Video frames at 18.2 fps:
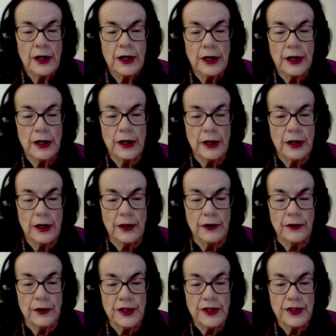
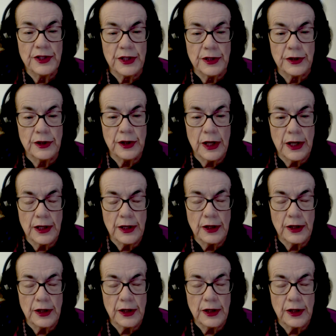this in
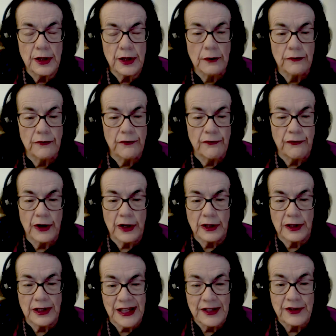any way of
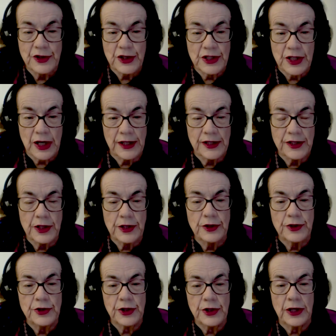
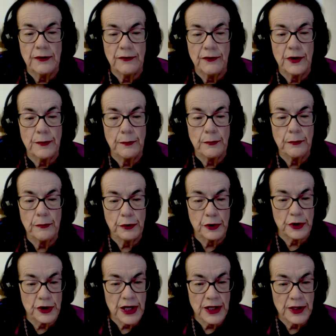legislating to give them
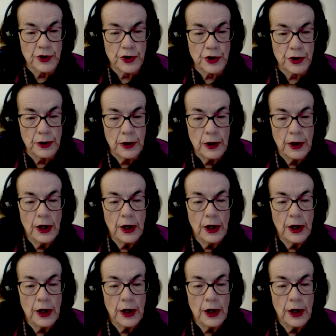protection.